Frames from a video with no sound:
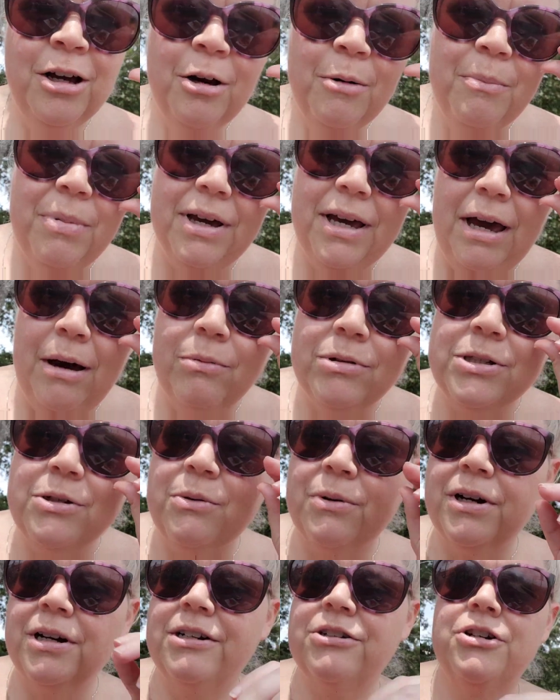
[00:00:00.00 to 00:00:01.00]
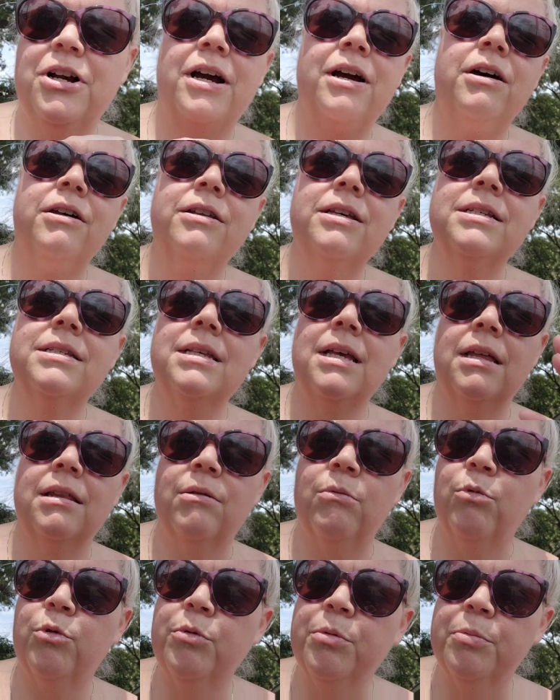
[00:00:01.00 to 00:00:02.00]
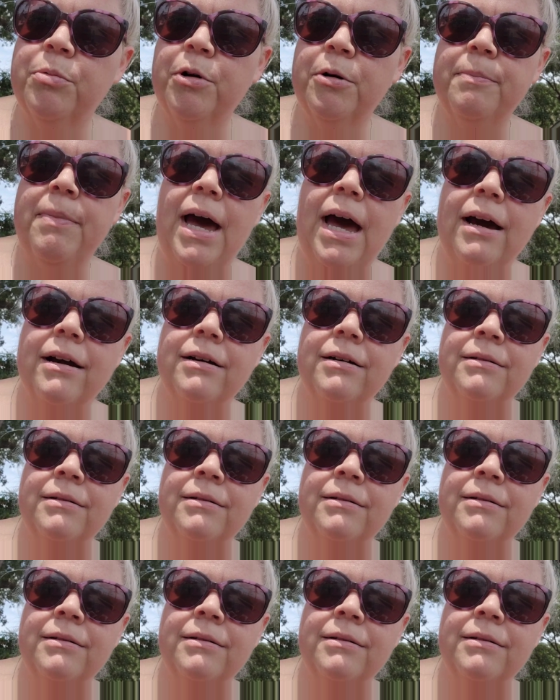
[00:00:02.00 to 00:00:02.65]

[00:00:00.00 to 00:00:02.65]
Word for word: But yeah, so we're going to try all this and then we'll report back.